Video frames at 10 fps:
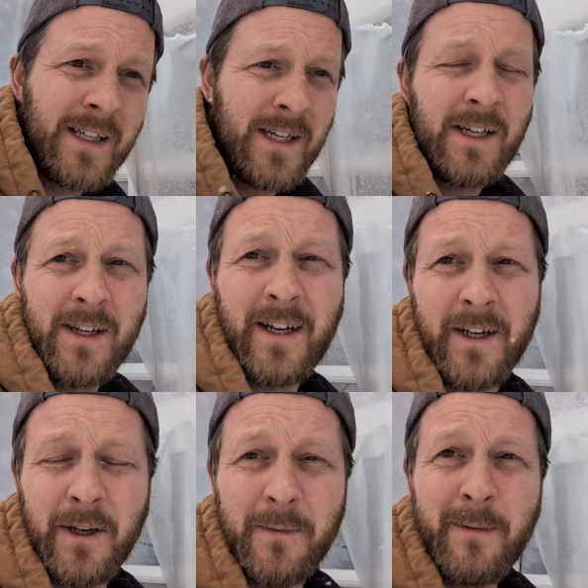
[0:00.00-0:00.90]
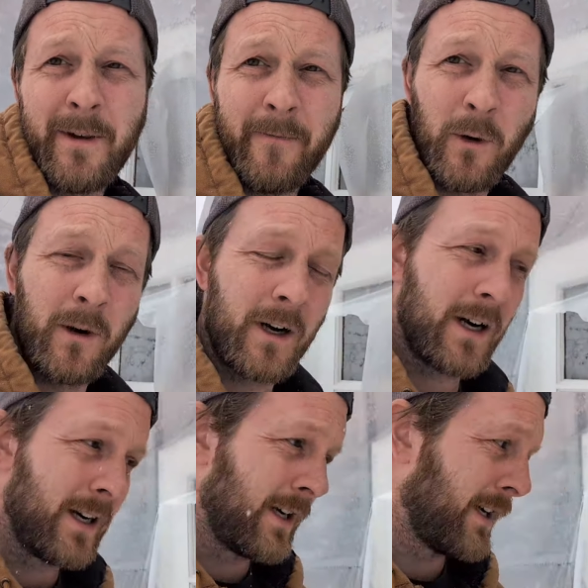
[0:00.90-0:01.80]
I don't know, maybe
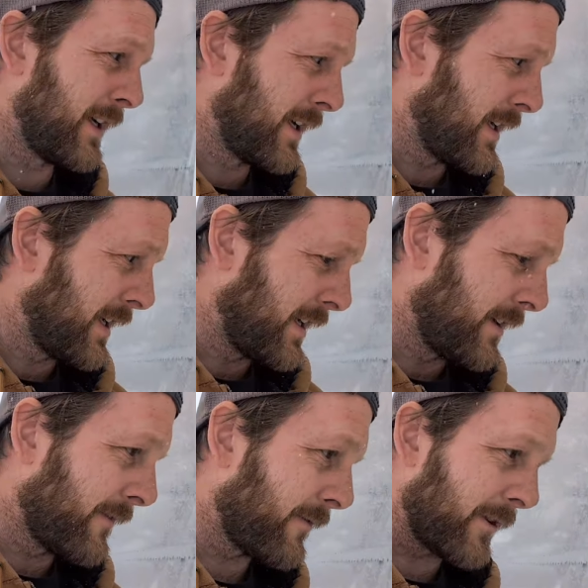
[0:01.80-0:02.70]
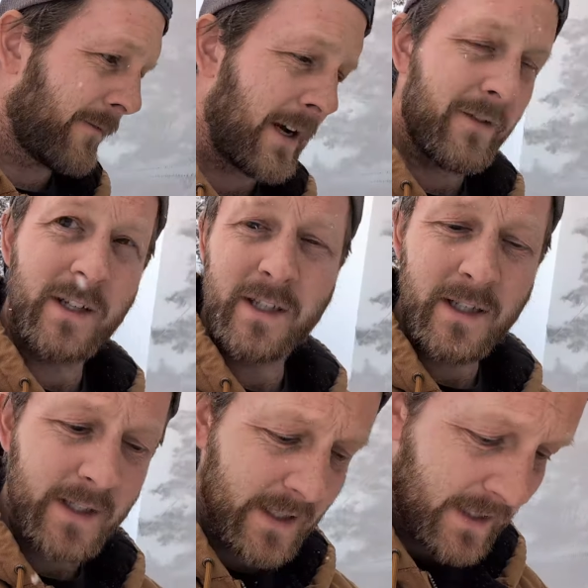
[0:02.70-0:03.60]
4 or 5
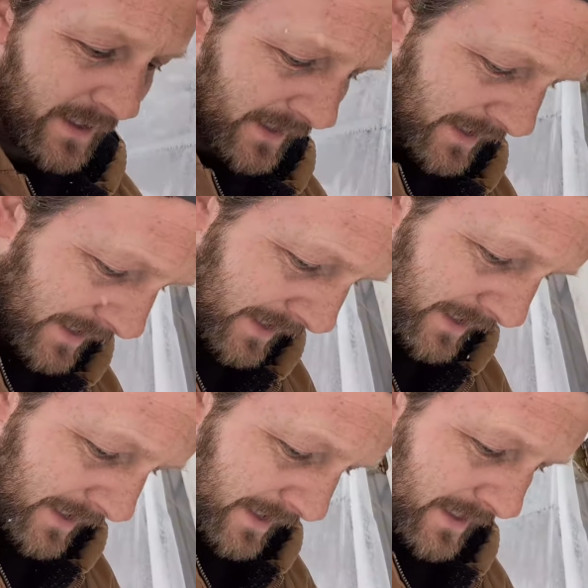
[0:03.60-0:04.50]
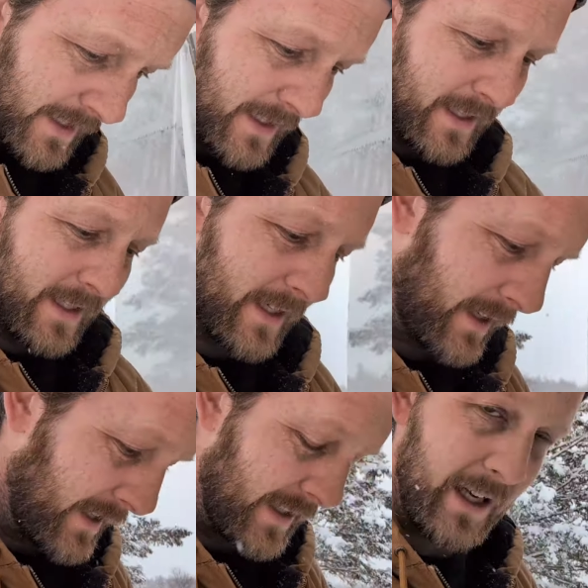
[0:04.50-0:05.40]
inches. It's
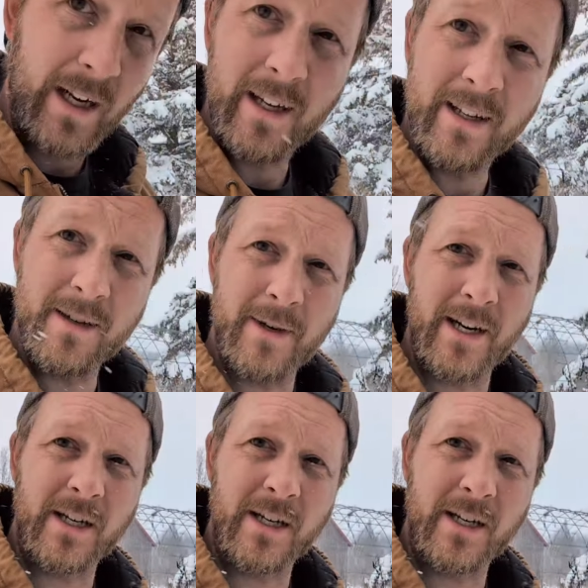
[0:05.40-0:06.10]
hard to say. There might